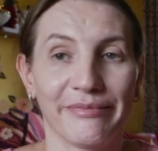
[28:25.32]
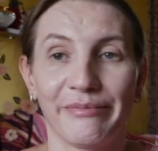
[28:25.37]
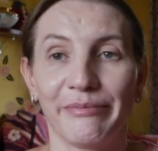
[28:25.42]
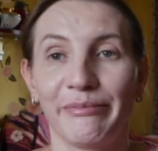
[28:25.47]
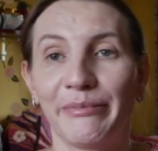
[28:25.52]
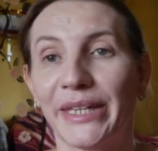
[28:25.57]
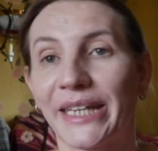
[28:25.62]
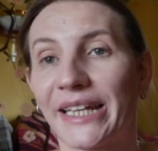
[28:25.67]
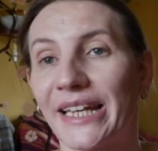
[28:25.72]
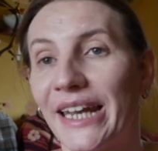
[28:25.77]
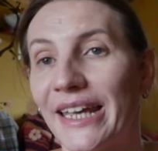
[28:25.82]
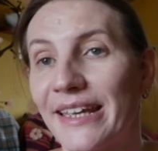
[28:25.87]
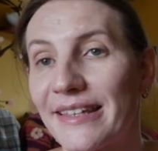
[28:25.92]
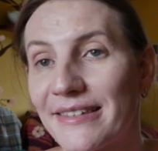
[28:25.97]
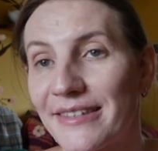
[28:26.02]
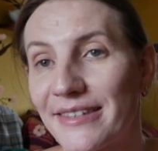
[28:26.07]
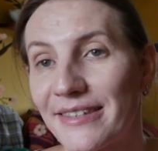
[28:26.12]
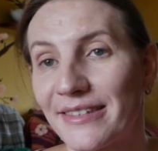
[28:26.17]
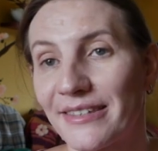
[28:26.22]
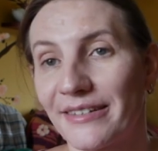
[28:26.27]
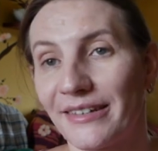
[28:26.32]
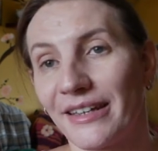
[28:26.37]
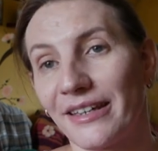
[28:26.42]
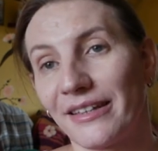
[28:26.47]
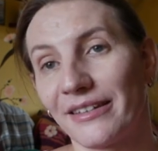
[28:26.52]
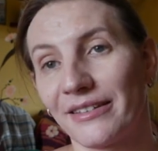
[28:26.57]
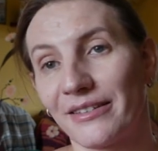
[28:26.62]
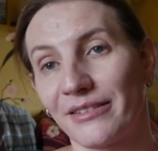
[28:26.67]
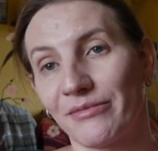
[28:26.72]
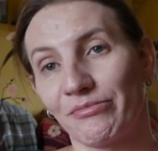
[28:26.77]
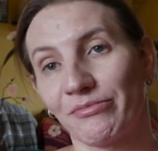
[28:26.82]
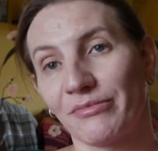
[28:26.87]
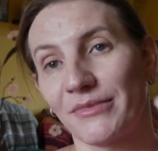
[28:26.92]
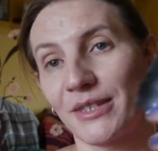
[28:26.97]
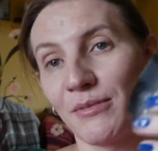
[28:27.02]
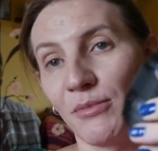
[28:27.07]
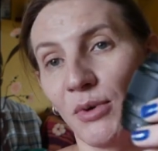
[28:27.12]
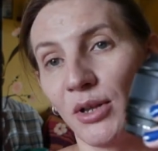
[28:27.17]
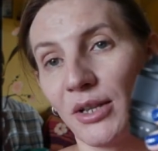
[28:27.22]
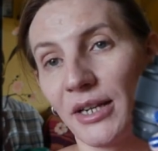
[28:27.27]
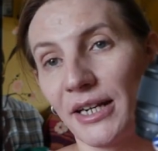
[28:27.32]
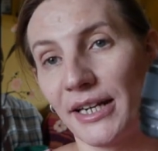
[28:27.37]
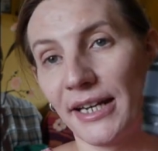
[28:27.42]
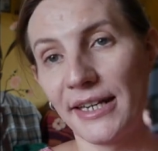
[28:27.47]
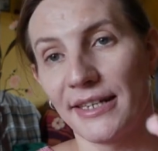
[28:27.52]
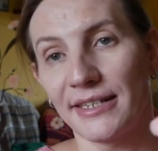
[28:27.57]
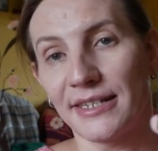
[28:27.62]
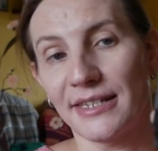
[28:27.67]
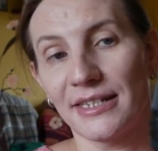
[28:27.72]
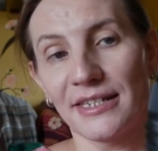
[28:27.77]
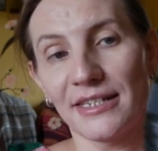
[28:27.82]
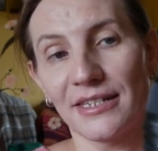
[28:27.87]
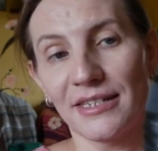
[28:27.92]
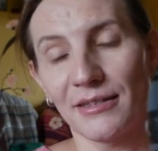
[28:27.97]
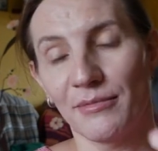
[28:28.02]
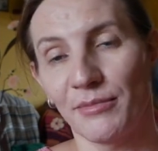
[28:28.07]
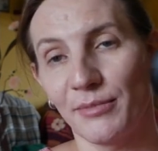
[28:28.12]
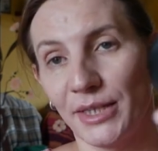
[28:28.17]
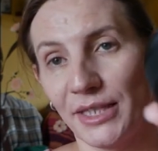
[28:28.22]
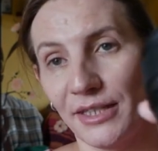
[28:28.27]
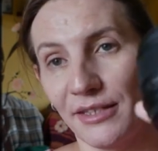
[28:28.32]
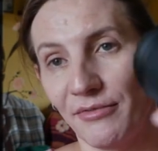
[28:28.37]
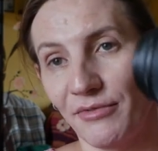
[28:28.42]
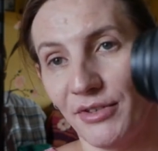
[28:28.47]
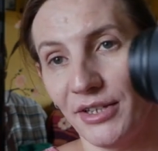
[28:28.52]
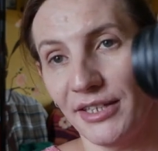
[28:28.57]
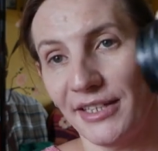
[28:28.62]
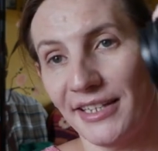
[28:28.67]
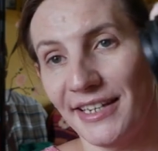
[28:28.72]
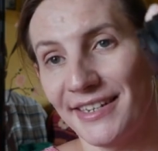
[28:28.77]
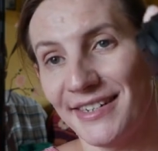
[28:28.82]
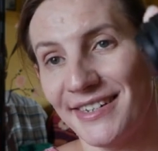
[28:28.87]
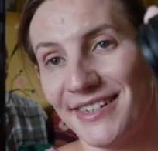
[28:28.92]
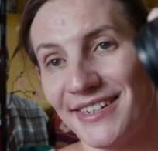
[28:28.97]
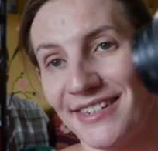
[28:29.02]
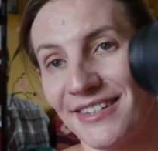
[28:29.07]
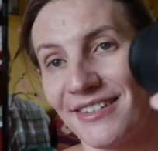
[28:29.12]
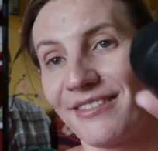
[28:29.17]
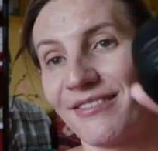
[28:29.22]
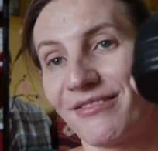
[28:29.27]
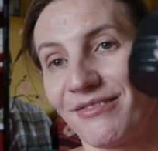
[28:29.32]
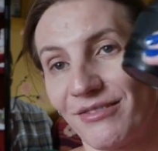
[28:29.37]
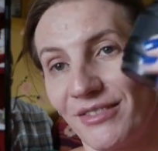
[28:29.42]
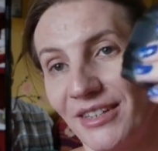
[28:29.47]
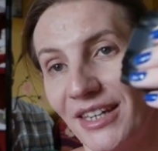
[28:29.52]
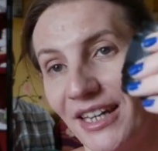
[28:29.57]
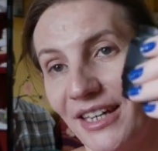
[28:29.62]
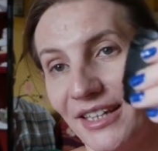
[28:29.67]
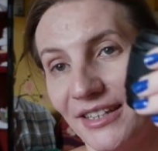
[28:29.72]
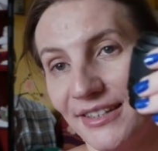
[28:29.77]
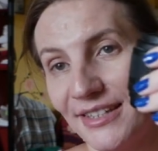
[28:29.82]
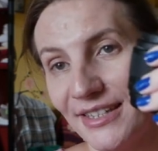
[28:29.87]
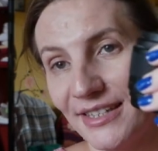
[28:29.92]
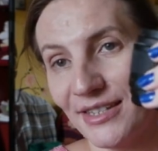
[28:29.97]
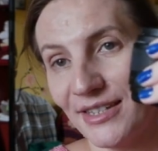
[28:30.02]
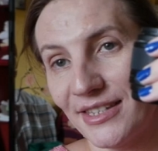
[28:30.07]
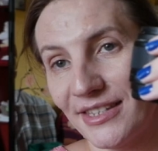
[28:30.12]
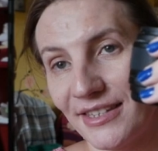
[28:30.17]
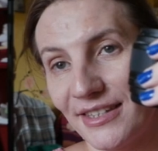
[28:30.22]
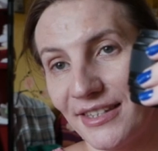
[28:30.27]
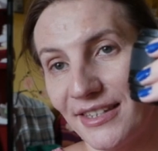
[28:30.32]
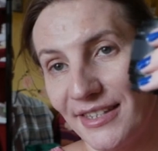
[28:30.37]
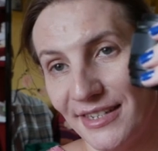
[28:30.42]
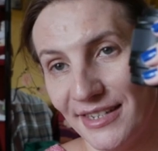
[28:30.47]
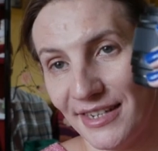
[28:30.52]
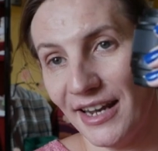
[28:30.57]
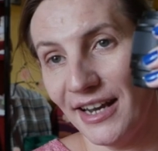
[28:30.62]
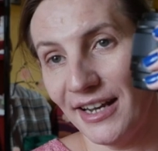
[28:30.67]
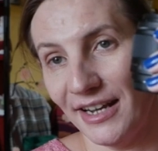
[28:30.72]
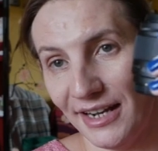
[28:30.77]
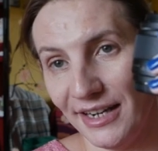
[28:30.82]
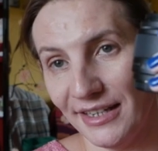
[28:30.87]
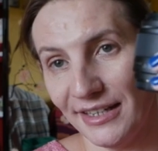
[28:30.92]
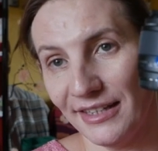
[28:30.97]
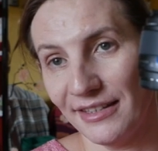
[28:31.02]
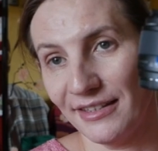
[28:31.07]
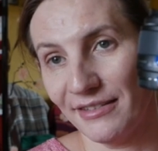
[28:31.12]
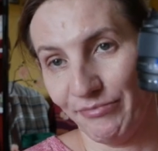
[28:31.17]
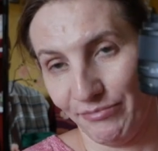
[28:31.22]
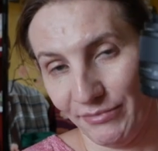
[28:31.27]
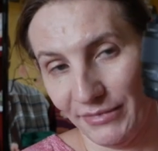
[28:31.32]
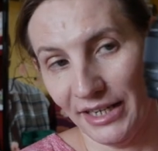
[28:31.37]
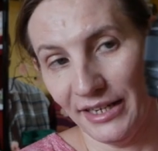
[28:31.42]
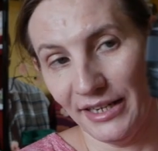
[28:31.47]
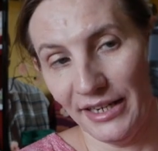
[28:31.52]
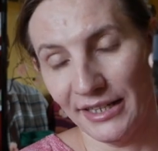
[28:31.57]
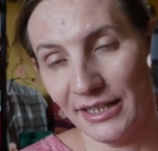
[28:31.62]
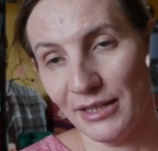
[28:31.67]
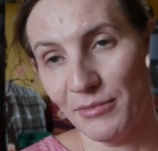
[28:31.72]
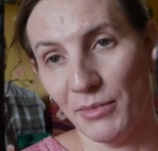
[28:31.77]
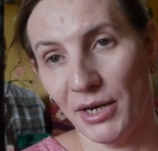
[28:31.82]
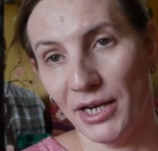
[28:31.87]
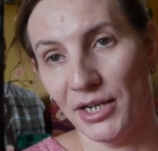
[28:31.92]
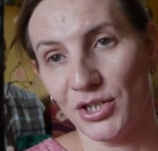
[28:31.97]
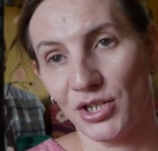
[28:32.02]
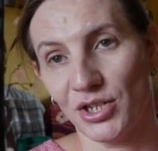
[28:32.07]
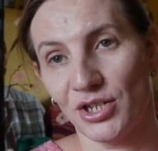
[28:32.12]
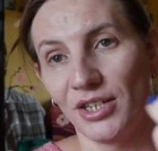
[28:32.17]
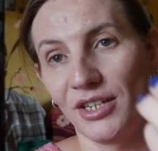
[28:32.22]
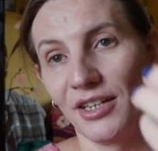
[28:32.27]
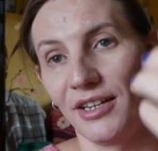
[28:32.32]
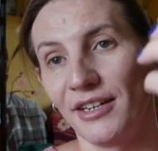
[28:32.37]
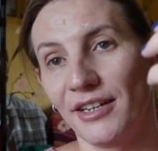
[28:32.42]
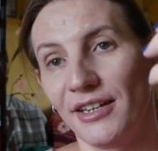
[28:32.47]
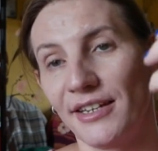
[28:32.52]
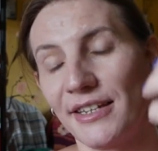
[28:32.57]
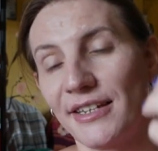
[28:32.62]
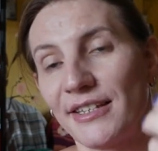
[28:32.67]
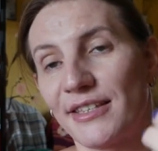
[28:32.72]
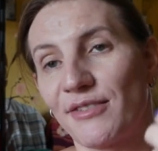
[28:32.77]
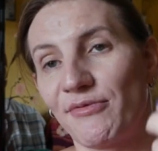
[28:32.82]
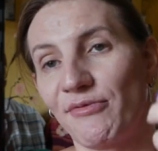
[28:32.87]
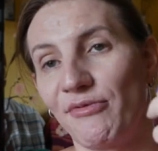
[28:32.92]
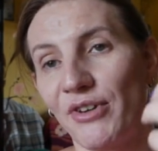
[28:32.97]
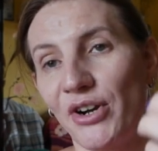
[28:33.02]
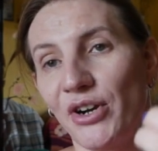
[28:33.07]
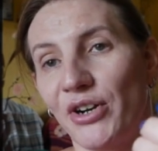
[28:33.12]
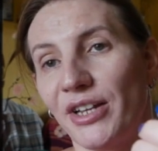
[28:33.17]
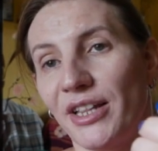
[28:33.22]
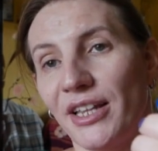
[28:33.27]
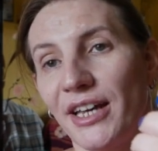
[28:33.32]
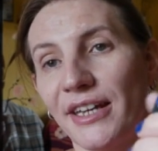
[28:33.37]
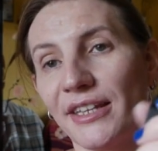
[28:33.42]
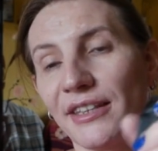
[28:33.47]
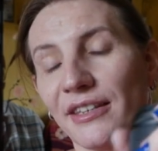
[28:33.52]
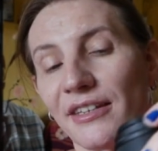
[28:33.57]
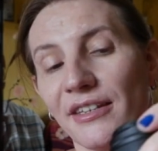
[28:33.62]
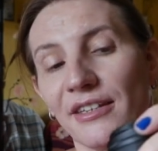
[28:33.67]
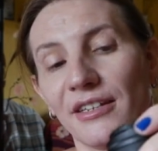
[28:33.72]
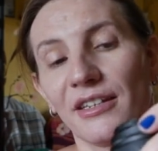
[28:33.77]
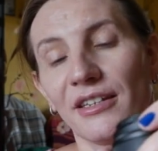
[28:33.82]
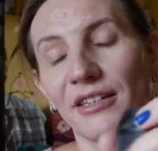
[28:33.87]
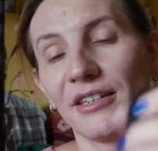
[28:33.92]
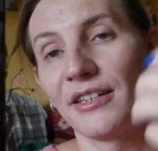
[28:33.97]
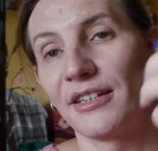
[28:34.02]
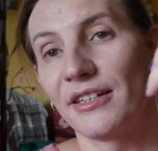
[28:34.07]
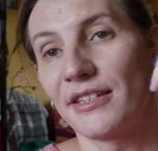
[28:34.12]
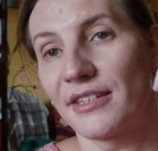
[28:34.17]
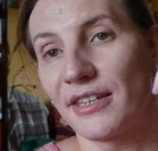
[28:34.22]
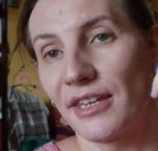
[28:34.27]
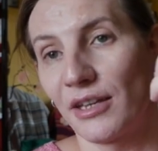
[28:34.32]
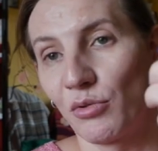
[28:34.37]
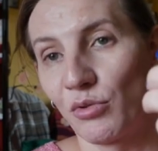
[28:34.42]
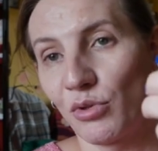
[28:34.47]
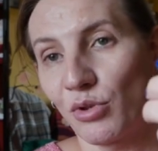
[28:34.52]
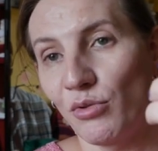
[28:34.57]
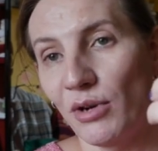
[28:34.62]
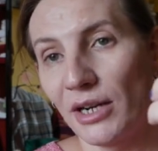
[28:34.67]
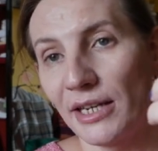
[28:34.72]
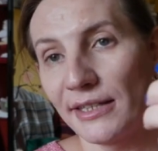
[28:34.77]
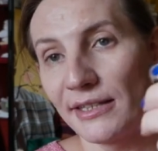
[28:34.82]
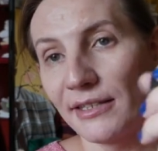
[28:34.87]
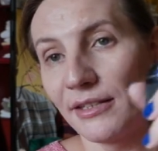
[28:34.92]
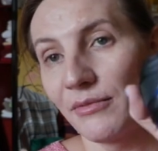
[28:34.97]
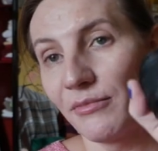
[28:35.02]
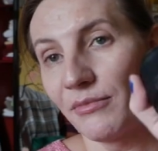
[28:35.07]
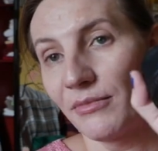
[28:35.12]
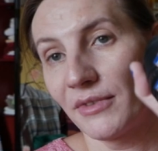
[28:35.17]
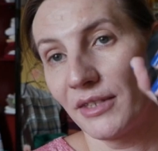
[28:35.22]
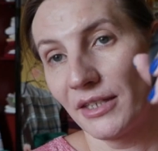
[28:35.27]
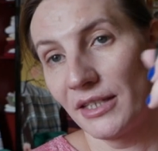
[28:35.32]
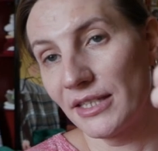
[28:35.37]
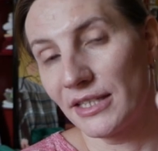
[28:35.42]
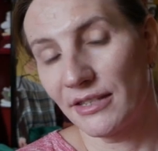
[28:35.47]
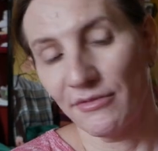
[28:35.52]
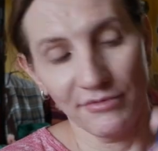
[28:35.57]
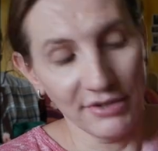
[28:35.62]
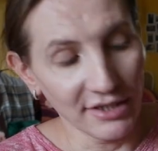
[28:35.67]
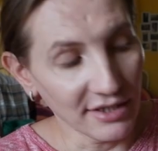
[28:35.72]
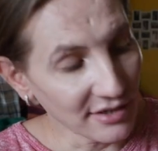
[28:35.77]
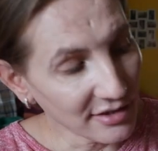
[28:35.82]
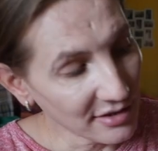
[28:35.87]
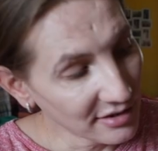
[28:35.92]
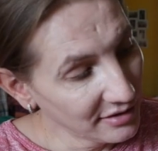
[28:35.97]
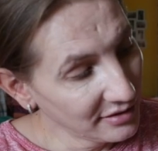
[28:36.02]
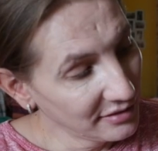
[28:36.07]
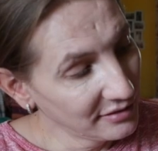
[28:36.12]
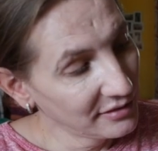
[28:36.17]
big lens and smaller lens, but different lens. And this I like it. I like it much. It's very light. It's a good quality. It's fixed.